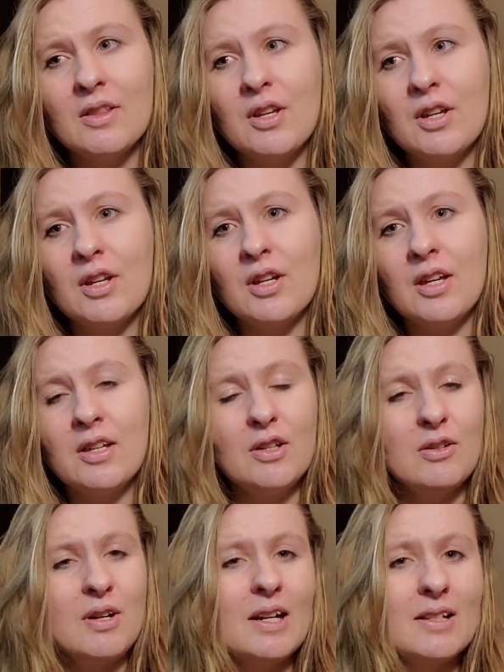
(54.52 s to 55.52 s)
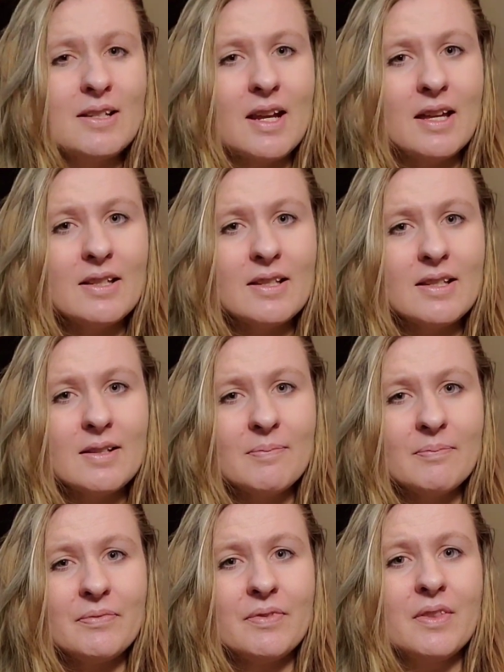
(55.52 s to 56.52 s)
In the United States,
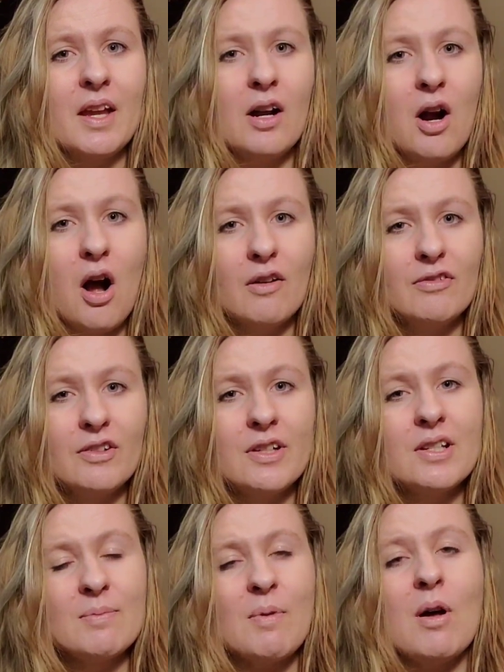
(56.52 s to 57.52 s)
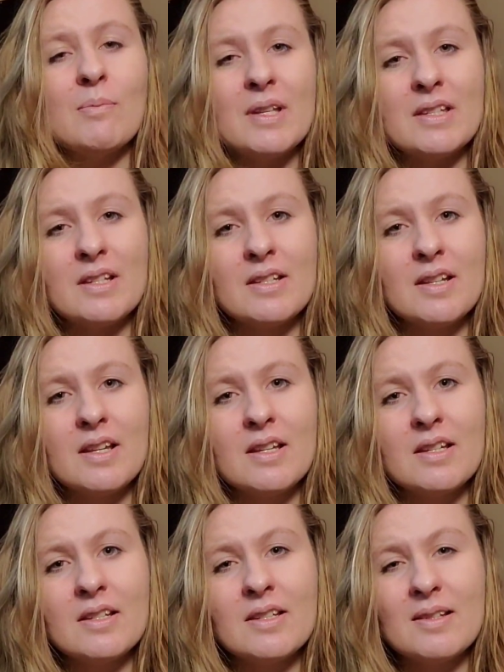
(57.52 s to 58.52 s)
they are offering small
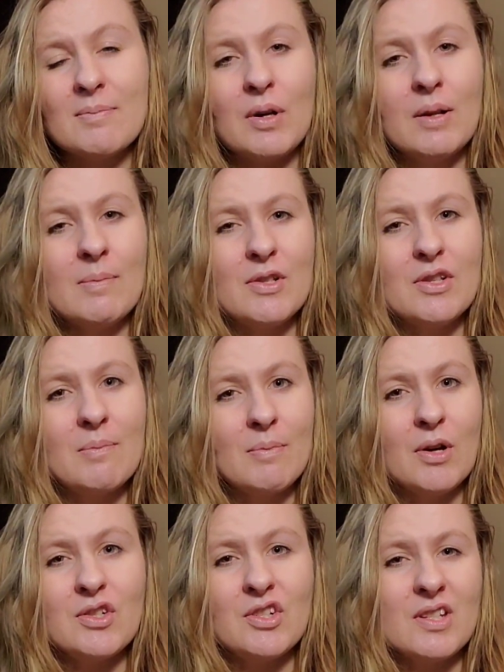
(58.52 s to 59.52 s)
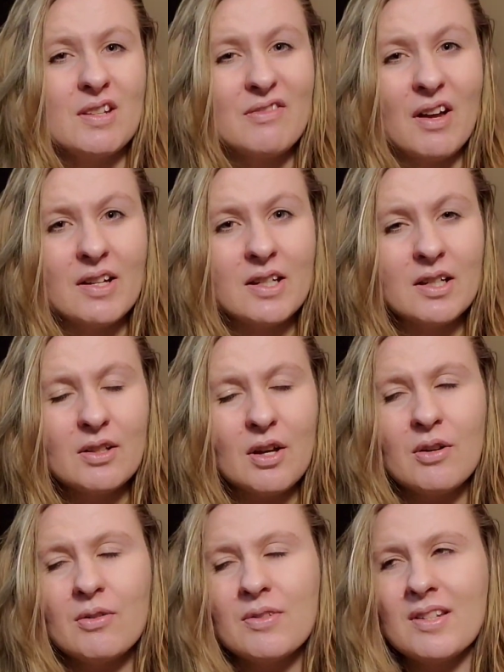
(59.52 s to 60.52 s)
businesses pretty much emergency funding
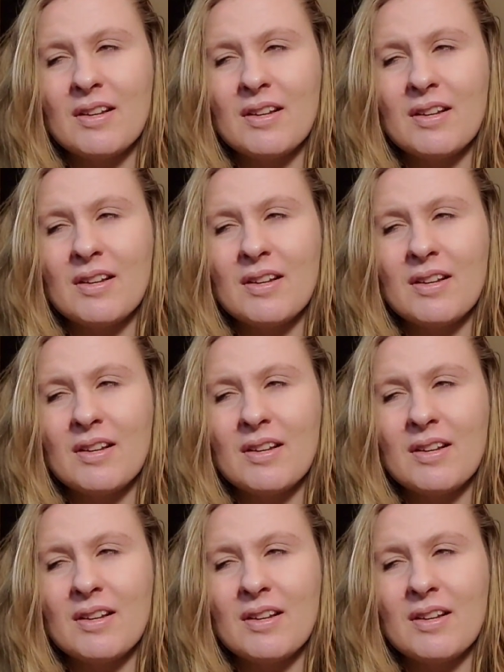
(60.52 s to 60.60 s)
loans.